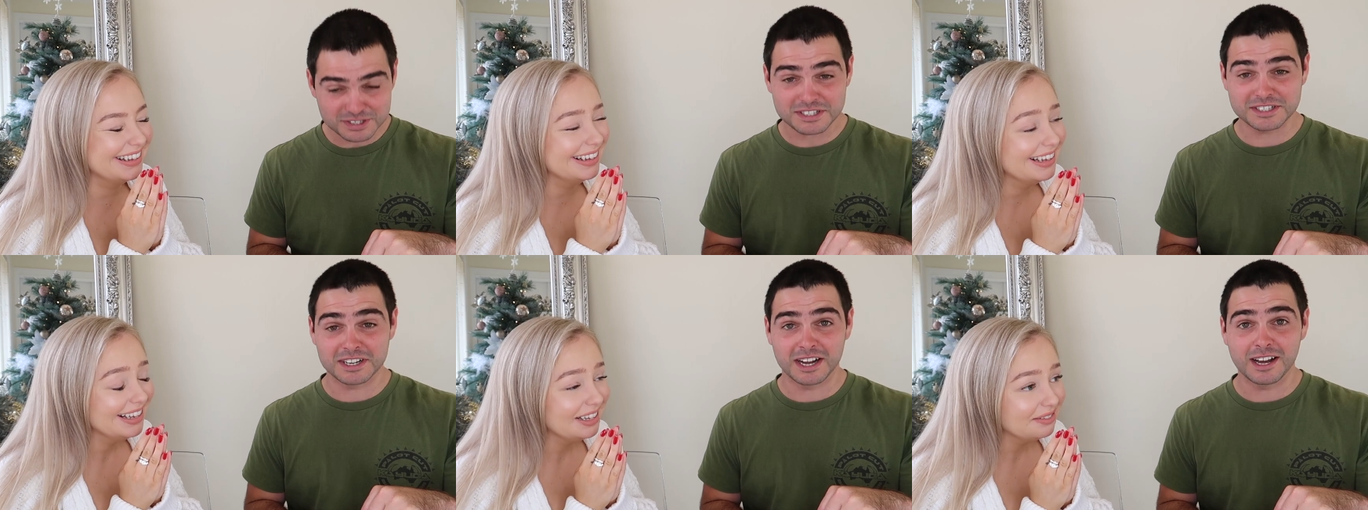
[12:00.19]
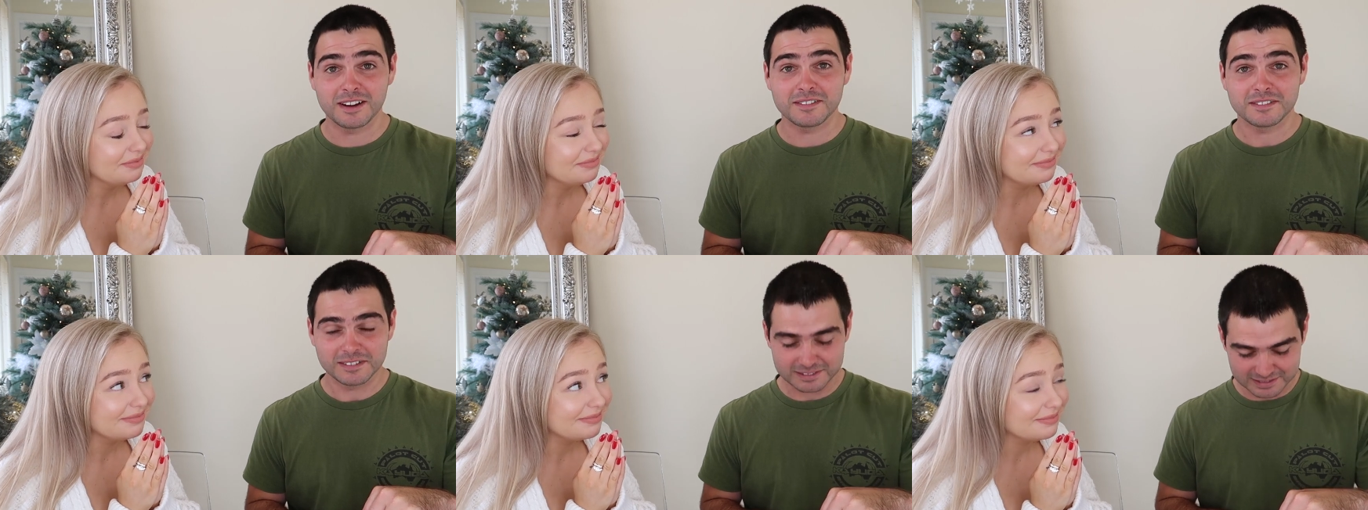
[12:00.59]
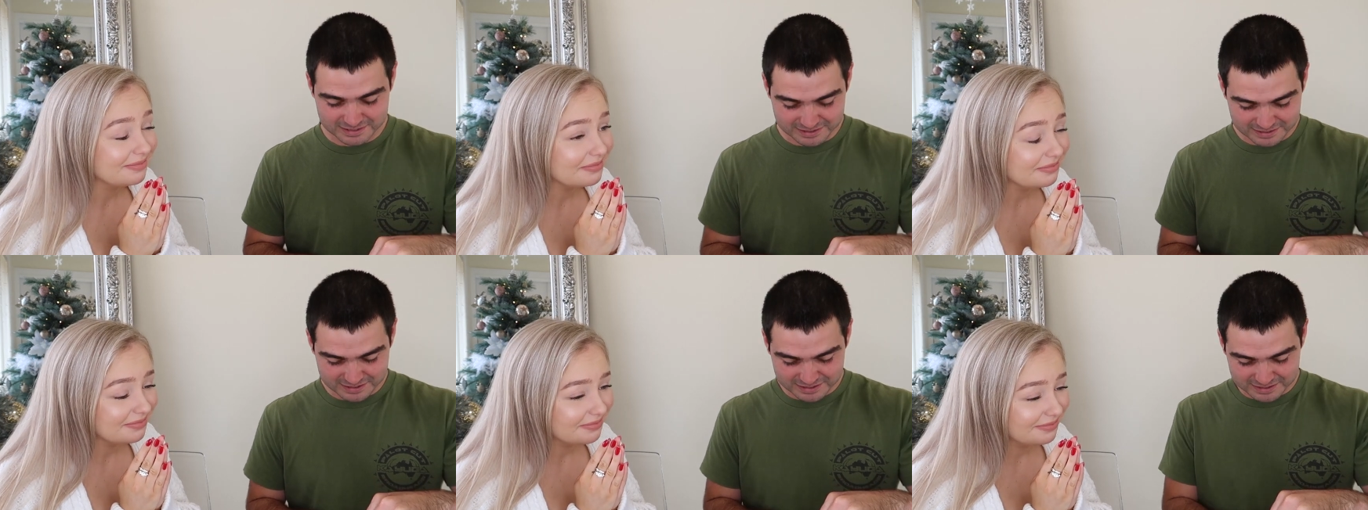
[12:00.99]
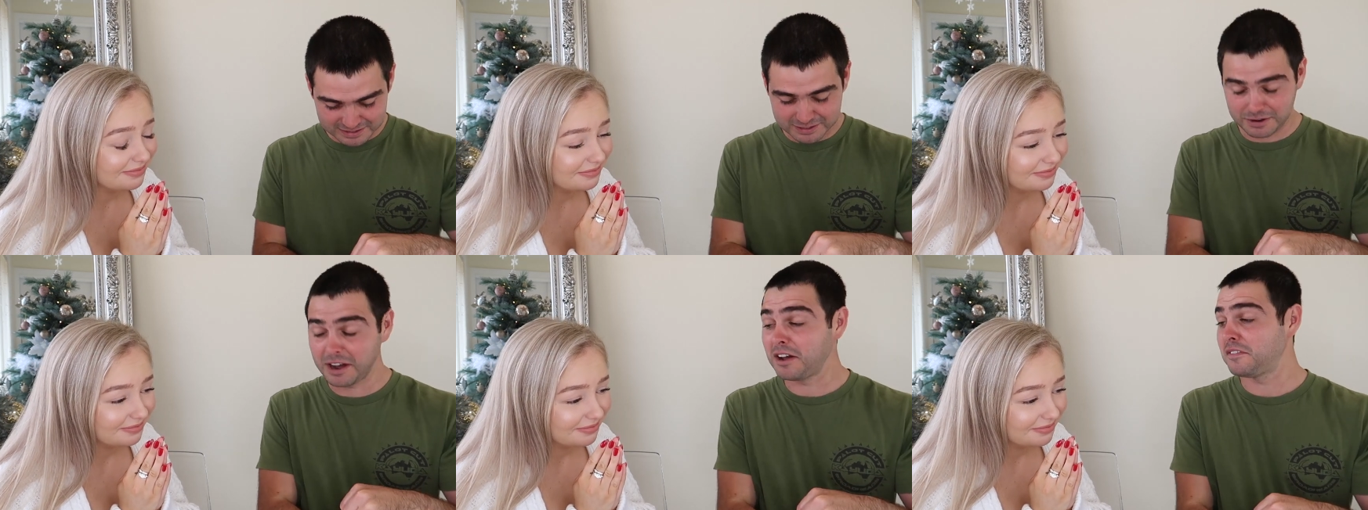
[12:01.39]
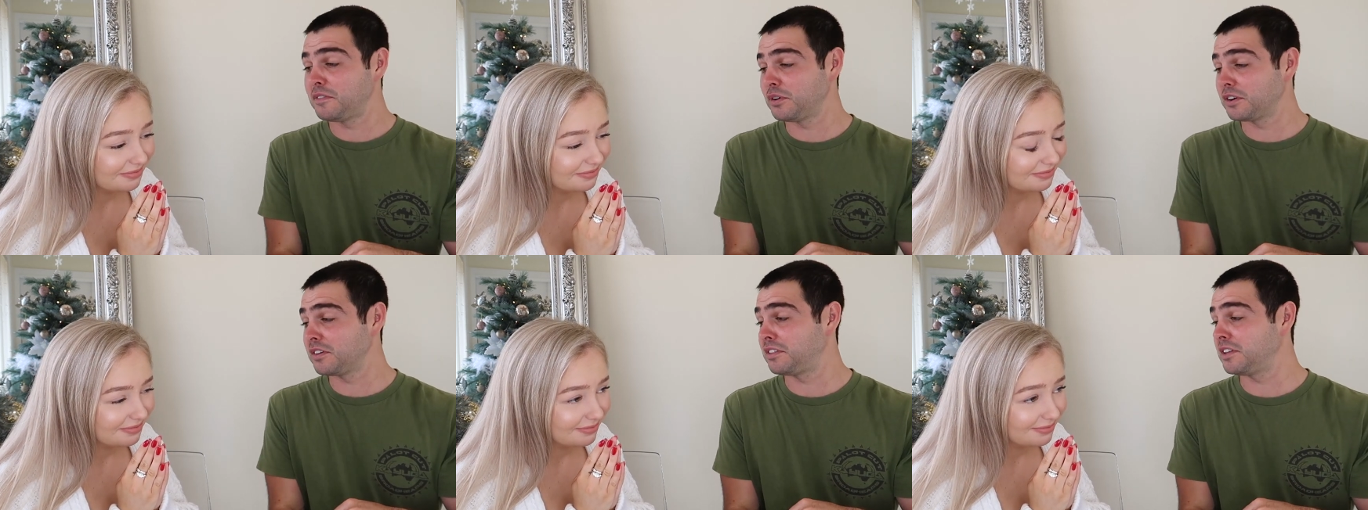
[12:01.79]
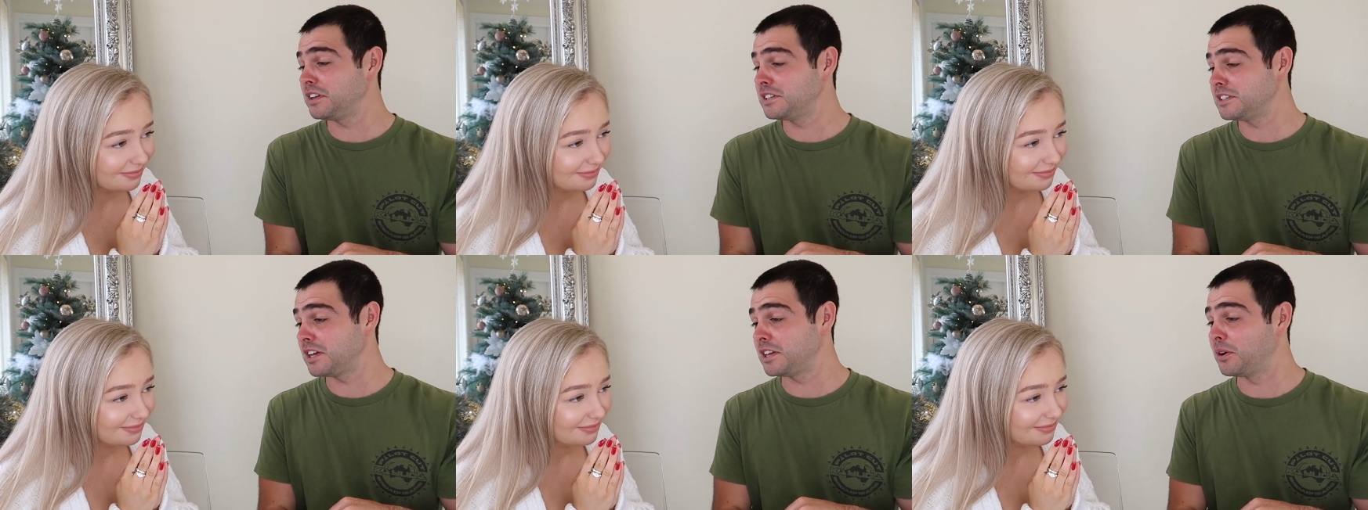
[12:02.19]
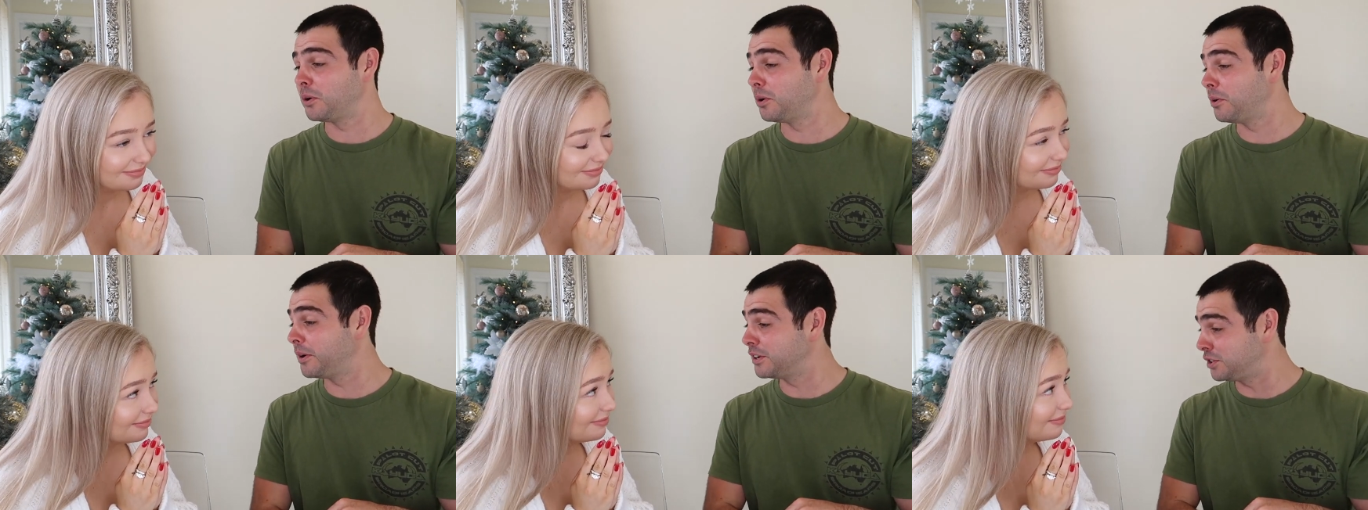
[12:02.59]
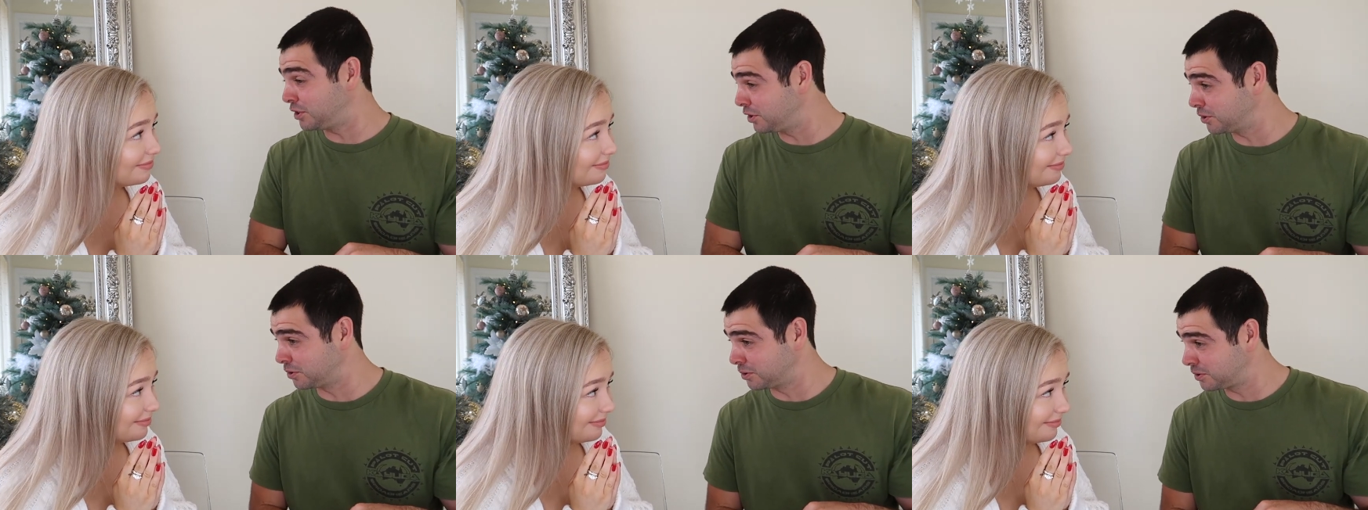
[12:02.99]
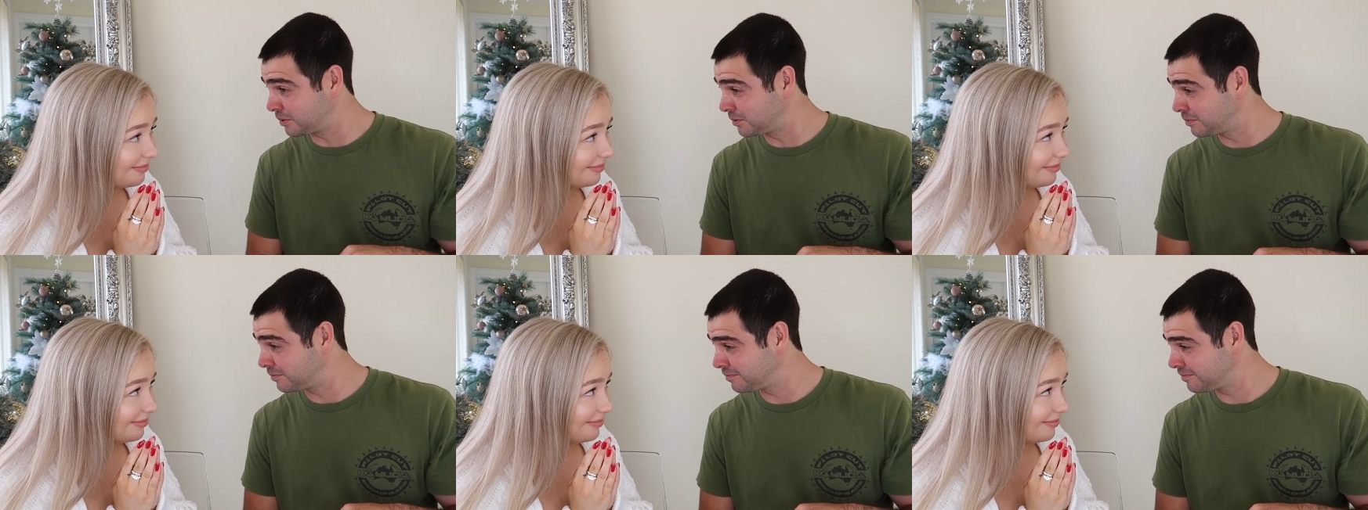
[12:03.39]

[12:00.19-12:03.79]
Speaker 1: of stuff. So I thought of things that you always use.